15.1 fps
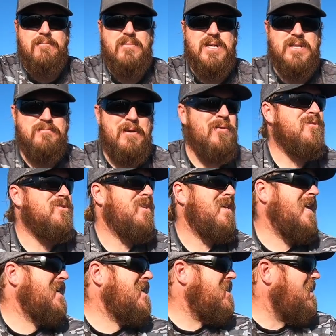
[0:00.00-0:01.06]
buzzbait, which I
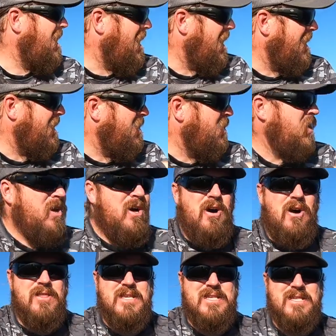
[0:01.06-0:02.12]
like a lot
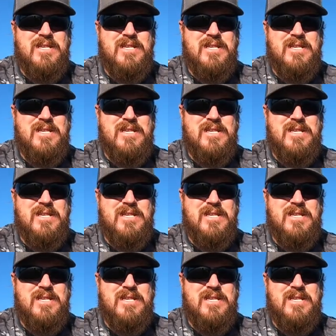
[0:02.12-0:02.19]
on these